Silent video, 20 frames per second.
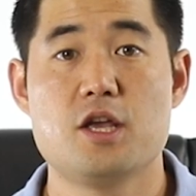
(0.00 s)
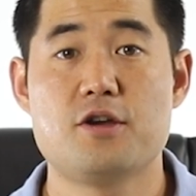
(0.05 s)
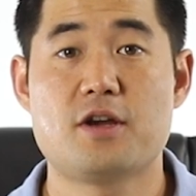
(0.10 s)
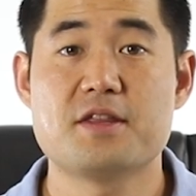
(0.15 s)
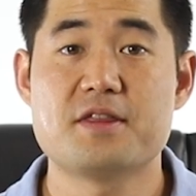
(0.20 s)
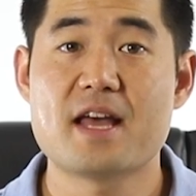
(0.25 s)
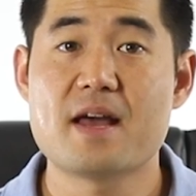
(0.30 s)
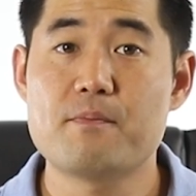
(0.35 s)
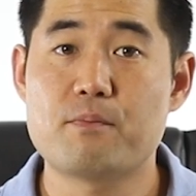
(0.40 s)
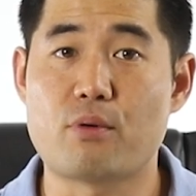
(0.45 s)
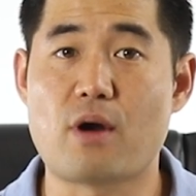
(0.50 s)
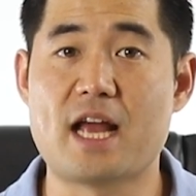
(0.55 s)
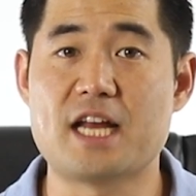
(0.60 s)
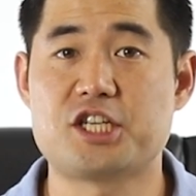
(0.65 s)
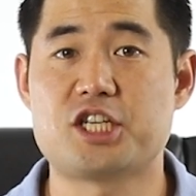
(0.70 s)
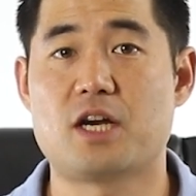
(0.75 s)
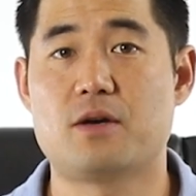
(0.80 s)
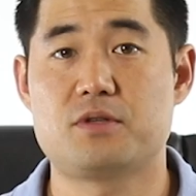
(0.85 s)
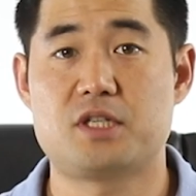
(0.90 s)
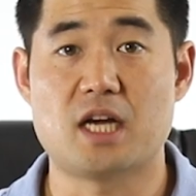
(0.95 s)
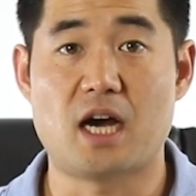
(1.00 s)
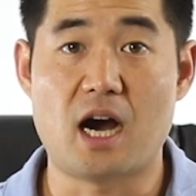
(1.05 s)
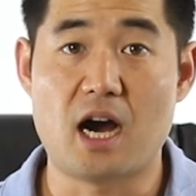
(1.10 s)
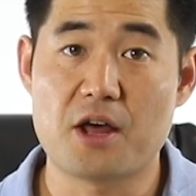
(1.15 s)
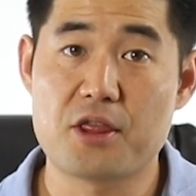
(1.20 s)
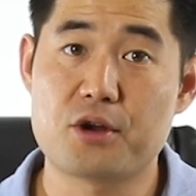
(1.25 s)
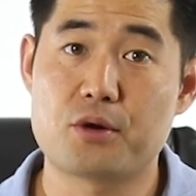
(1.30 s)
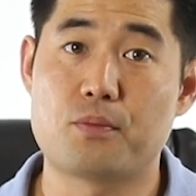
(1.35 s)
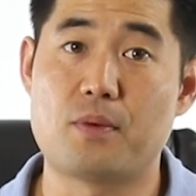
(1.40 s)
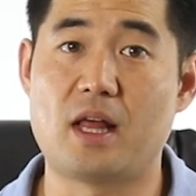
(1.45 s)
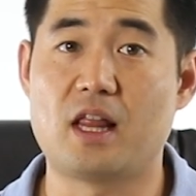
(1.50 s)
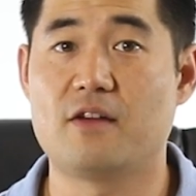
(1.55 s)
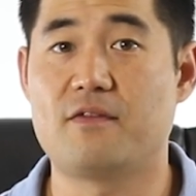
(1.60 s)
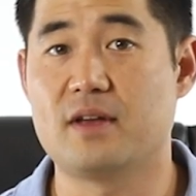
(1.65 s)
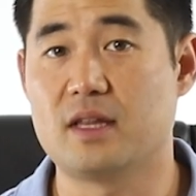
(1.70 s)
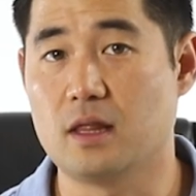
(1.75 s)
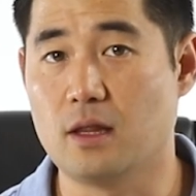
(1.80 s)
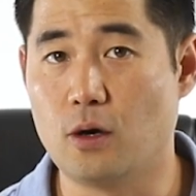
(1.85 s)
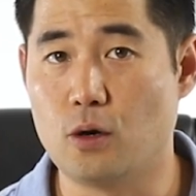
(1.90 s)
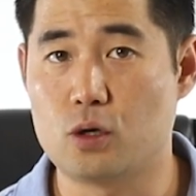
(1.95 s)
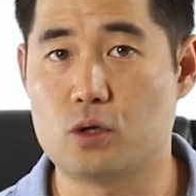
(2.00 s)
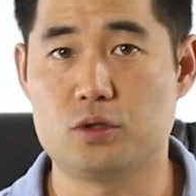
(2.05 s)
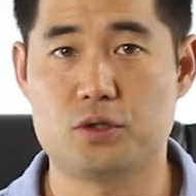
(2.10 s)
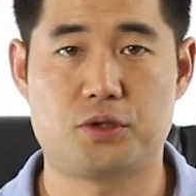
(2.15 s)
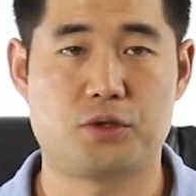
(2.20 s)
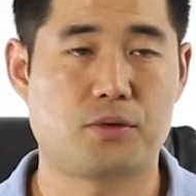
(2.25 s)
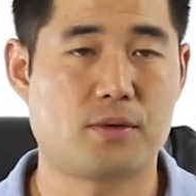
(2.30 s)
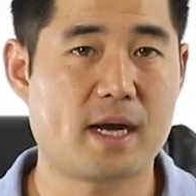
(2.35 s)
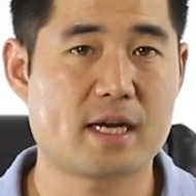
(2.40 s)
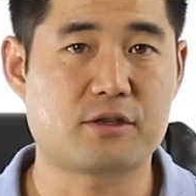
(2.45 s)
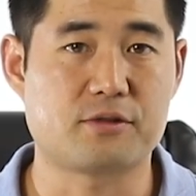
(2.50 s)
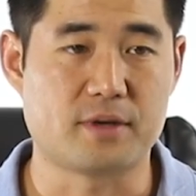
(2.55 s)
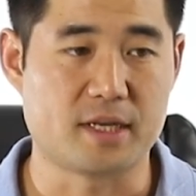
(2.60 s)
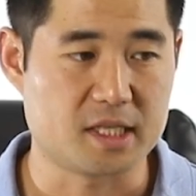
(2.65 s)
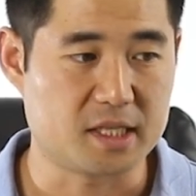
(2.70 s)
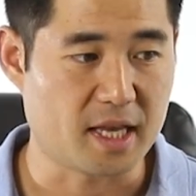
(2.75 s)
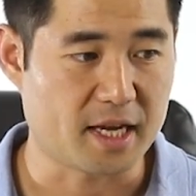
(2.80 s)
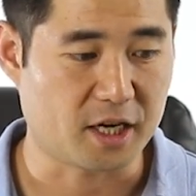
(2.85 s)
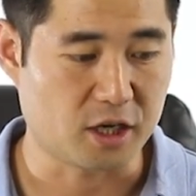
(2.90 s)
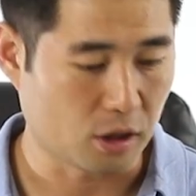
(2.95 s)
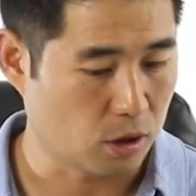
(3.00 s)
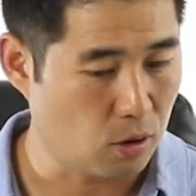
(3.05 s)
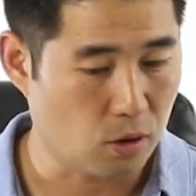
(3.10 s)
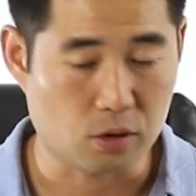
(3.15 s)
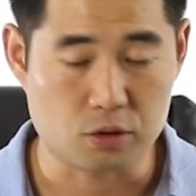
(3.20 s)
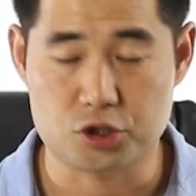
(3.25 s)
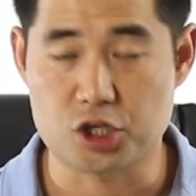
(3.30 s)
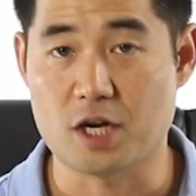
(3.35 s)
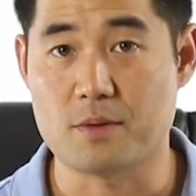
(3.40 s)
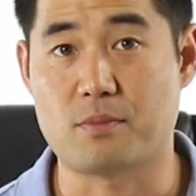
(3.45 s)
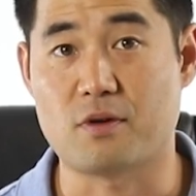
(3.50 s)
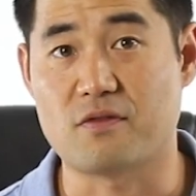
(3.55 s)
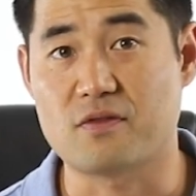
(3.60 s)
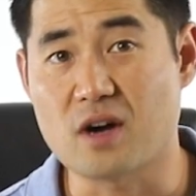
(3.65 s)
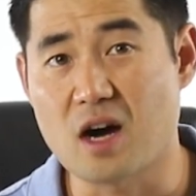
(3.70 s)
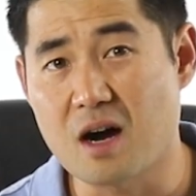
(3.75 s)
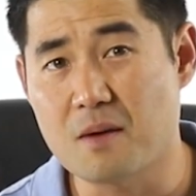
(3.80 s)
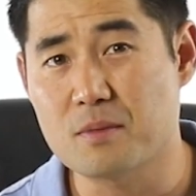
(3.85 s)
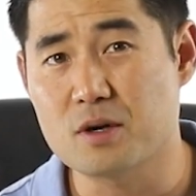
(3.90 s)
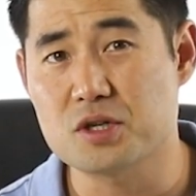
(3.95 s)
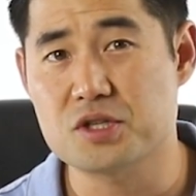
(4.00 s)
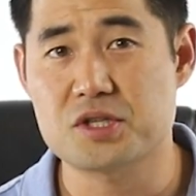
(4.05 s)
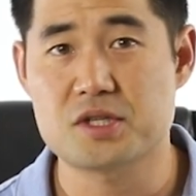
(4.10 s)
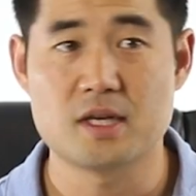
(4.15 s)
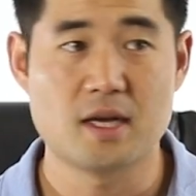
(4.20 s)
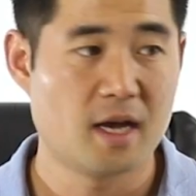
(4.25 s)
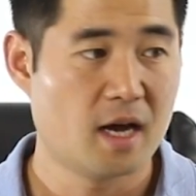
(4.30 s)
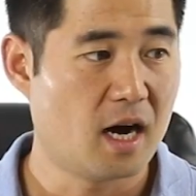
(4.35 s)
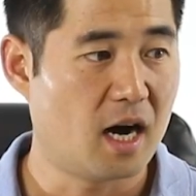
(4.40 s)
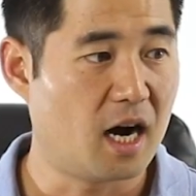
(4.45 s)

You can then branch out to other relevant local directories like your local chamber of commerce,